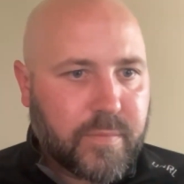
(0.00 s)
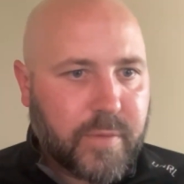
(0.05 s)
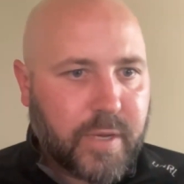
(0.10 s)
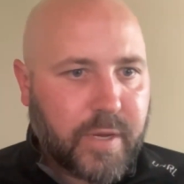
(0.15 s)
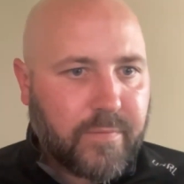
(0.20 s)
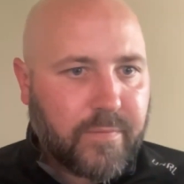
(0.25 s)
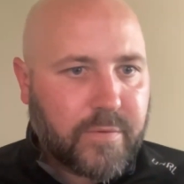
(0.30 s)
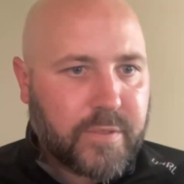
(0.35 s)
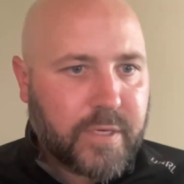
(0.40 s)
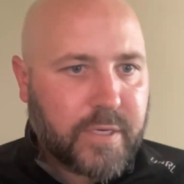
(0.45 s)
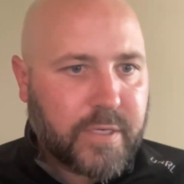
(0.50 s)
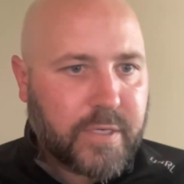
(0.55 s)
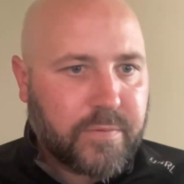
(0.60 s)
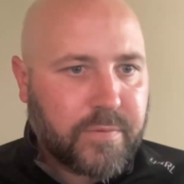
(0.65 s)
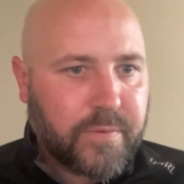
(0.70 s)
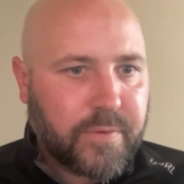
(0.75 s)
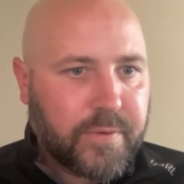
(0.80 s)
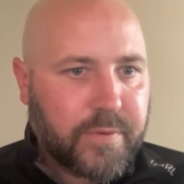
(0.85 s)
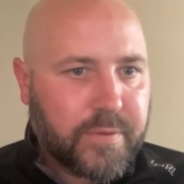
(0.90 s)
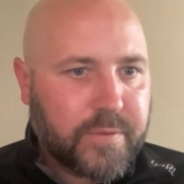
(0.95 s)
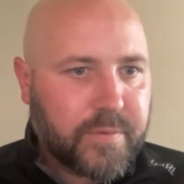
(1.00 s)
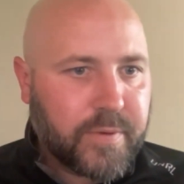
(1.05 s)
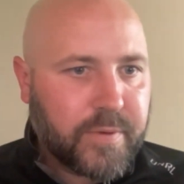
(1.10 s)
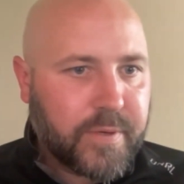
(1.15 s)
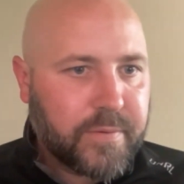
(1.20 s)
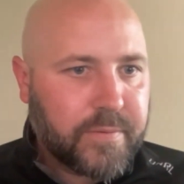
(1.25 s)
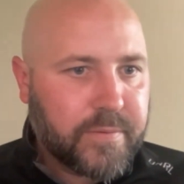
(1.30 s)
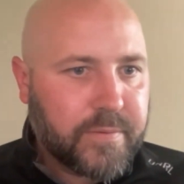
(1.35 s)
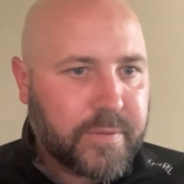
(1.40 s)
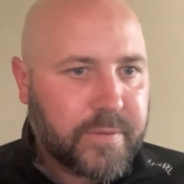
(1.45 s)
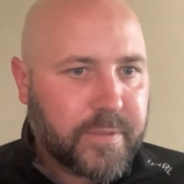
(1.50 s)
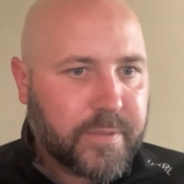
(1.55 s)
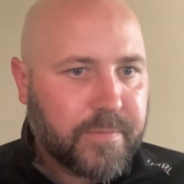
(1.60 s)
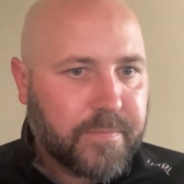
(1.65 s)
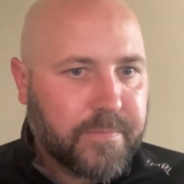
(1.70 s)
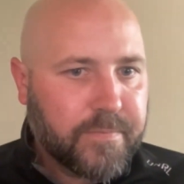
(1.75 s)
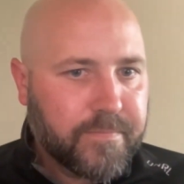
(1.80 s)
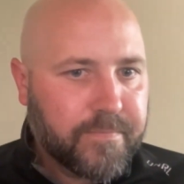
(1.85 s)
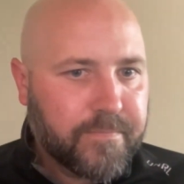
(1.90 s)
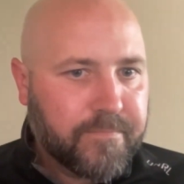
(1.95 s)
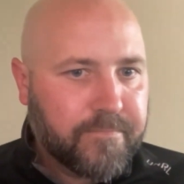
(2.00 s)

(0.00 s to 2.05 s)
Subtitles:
conversation with you as well. So